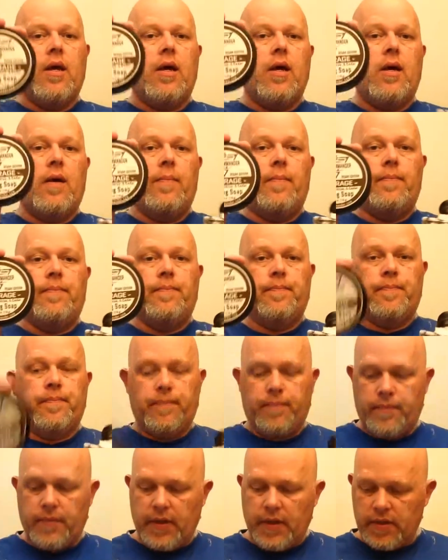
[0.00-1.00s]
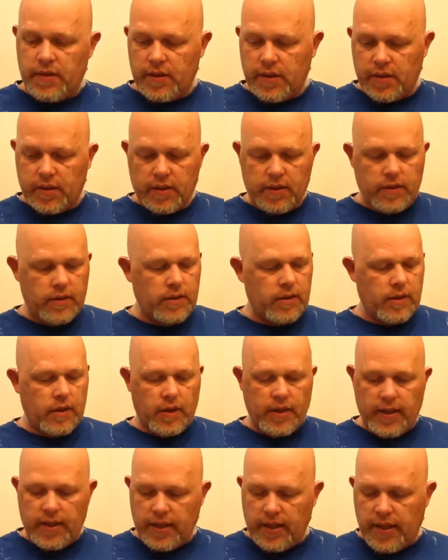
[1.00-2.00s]
There's the
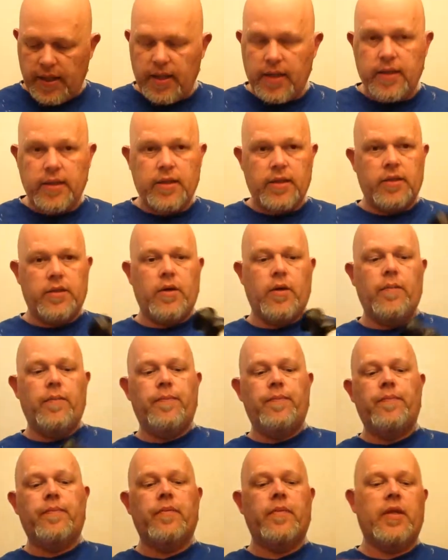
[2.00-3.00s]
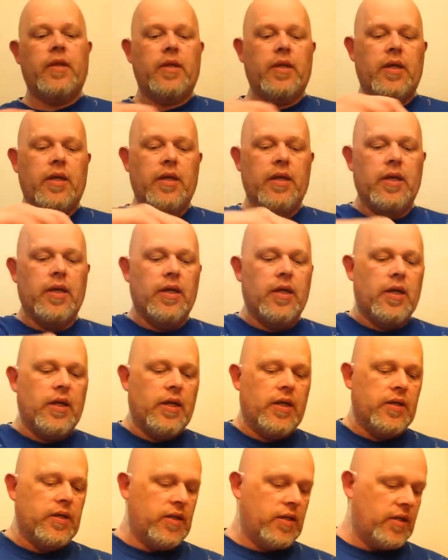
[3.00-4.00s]
lid again and the soap.
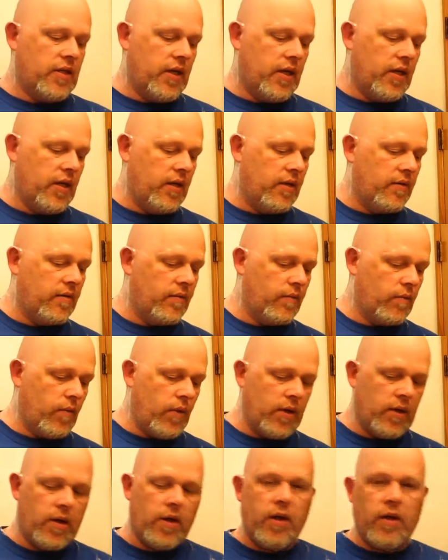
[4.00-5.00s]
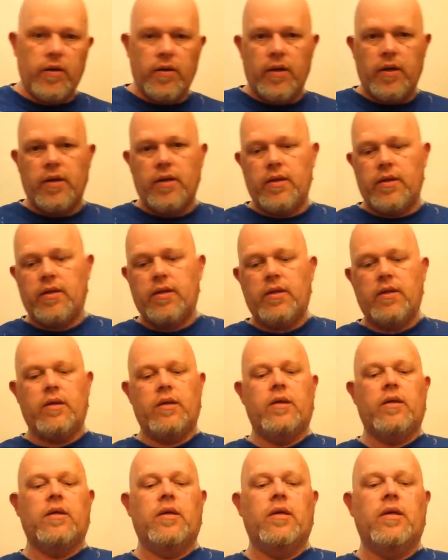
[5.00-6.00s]
You see one load
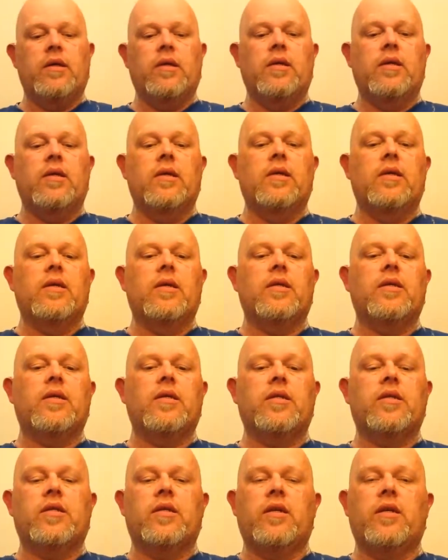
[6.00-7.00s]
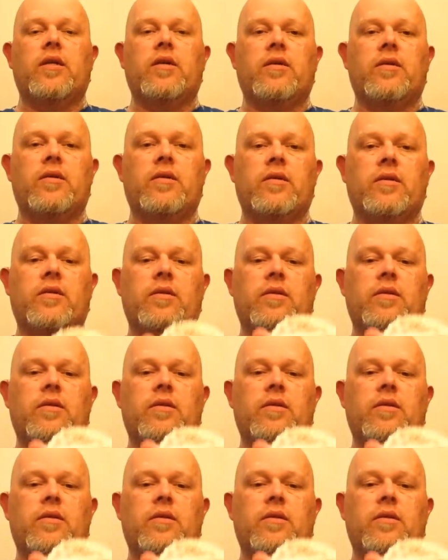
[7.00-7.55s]
and there's still